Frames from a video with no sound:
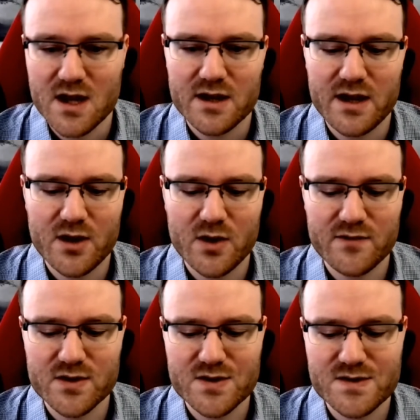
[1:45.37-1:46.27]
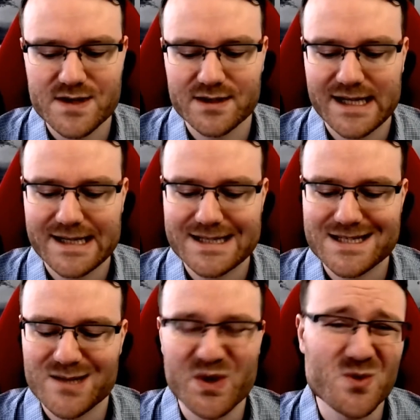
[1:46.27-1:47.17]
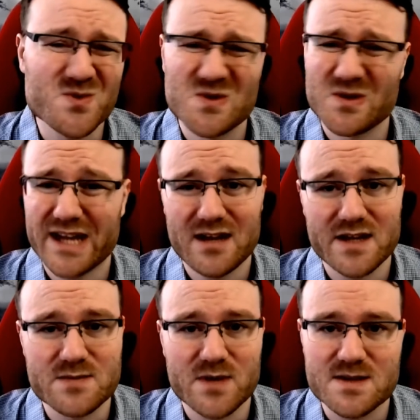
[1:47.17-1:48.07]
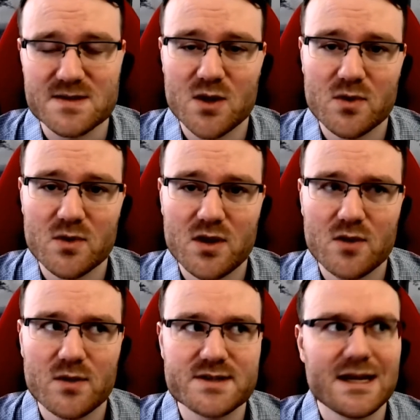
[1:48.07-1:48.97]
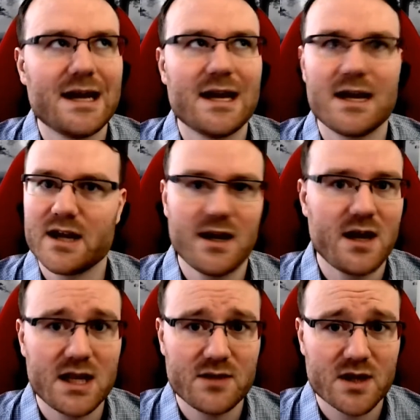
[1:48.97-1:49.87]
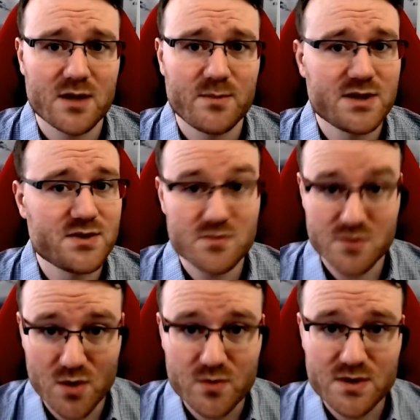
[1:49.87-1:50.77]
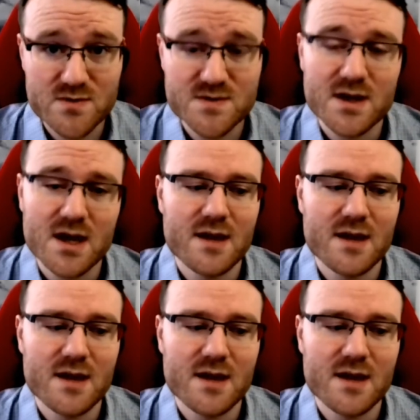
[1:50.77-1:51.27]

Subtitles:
Now, if you're using like something old school like AliExpress and Oberlo, which again I highly recommend you don't use,